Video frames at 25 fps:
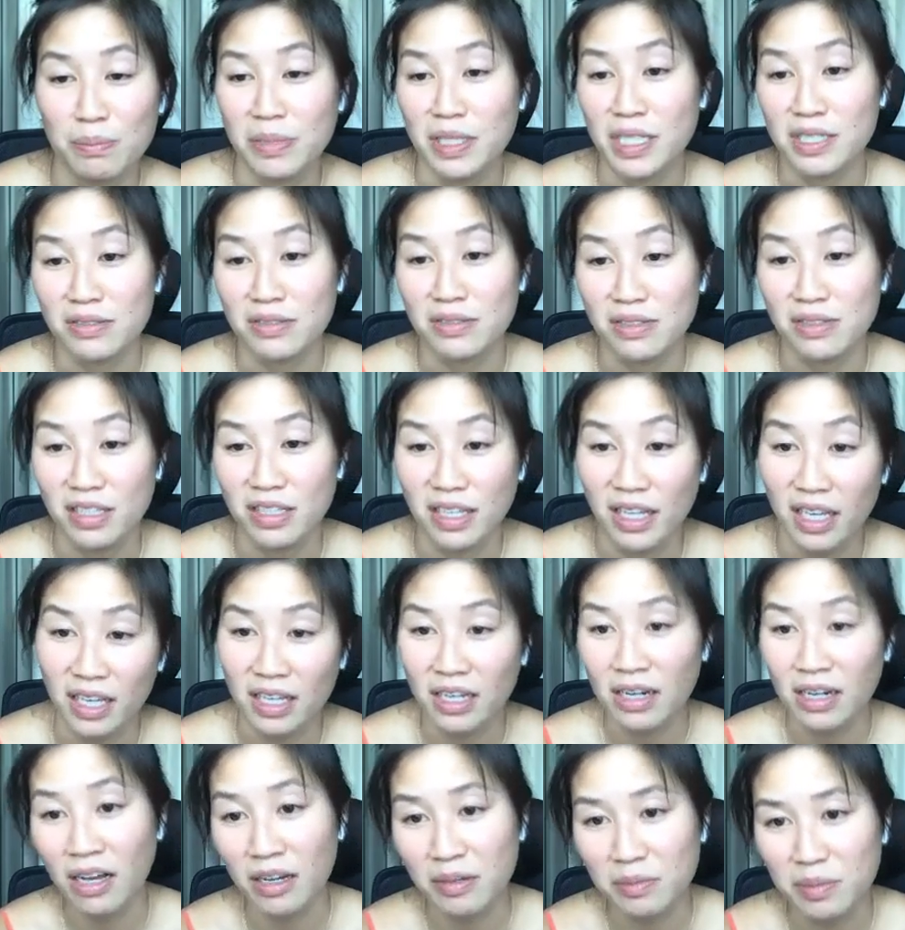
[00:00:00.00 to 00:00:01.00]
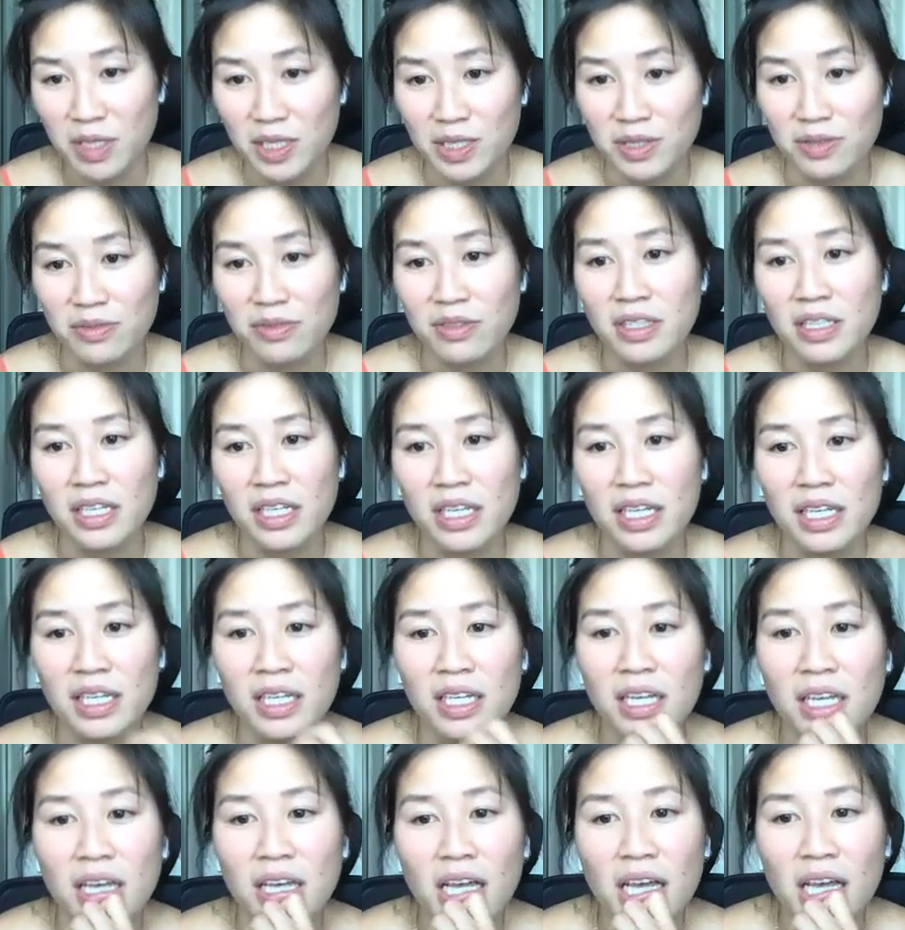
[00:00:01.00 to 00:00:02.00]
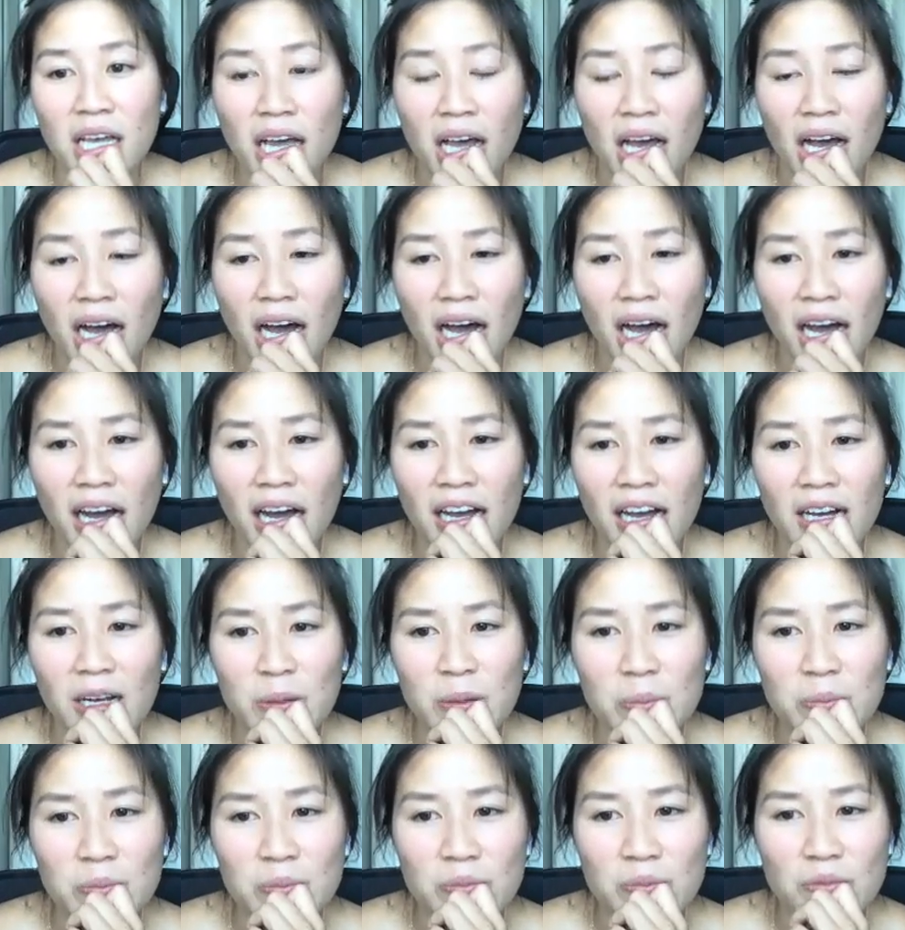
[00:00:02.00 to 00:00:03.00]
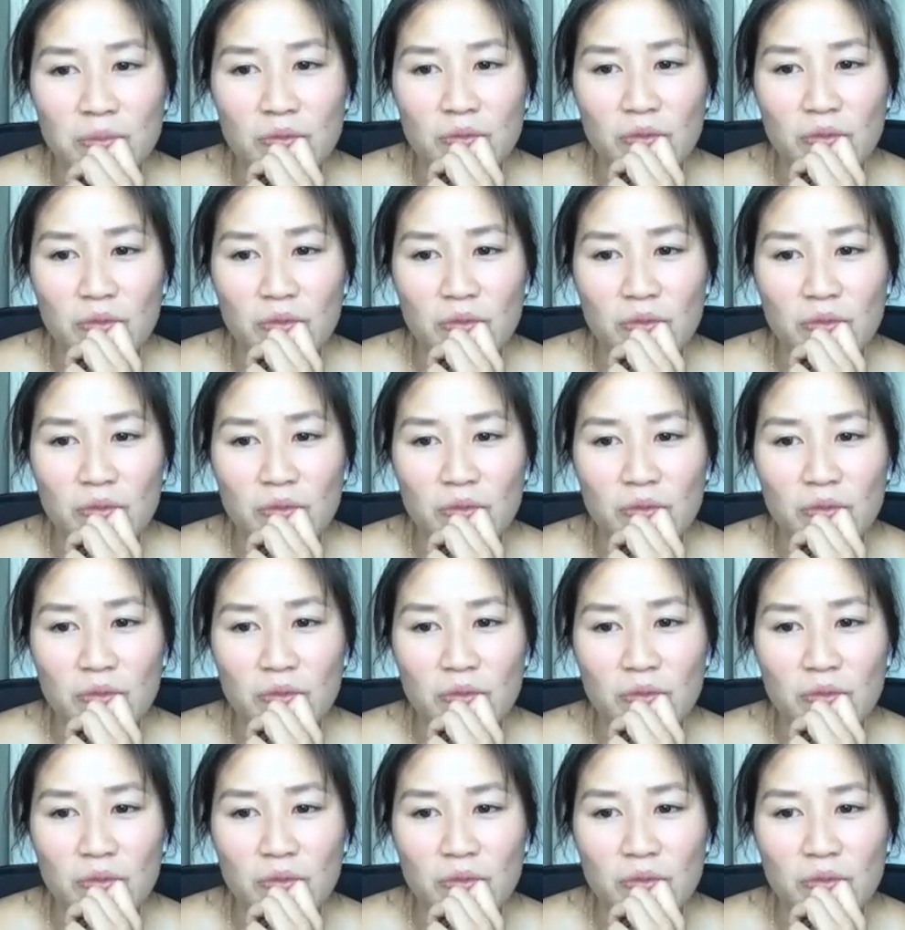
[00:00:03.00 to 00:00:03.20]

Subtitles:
peacefully and not peacefully. But